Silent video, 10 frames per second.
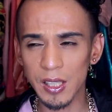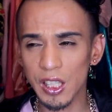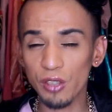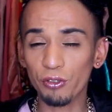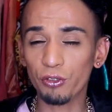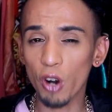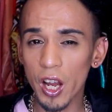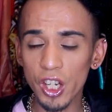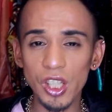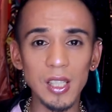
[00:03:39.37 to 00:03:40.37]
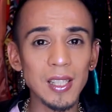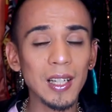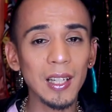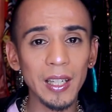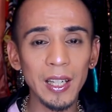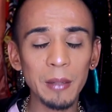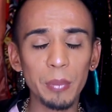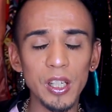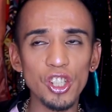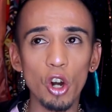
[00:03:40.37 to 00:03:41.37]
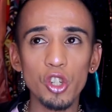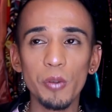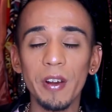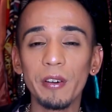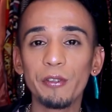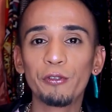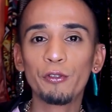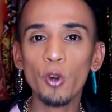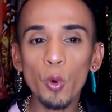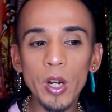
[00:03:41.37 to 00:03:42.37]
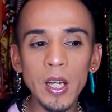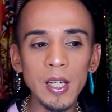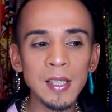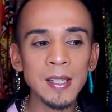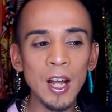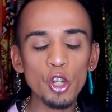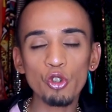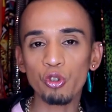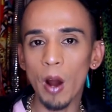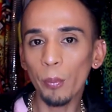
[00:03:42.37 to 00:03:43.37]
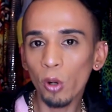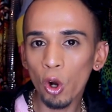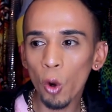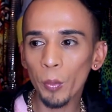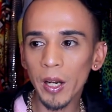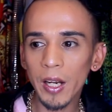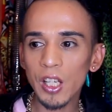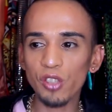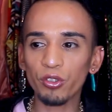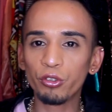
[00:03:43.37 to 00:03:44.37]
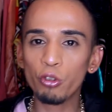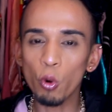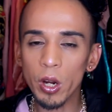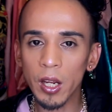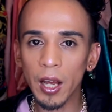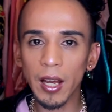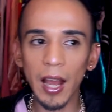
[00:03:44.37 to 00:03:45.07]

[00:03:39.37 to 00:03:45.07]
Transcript: It's fresh, it's clean, but it's also very fruity. It's not tropical, but it is fruity. Like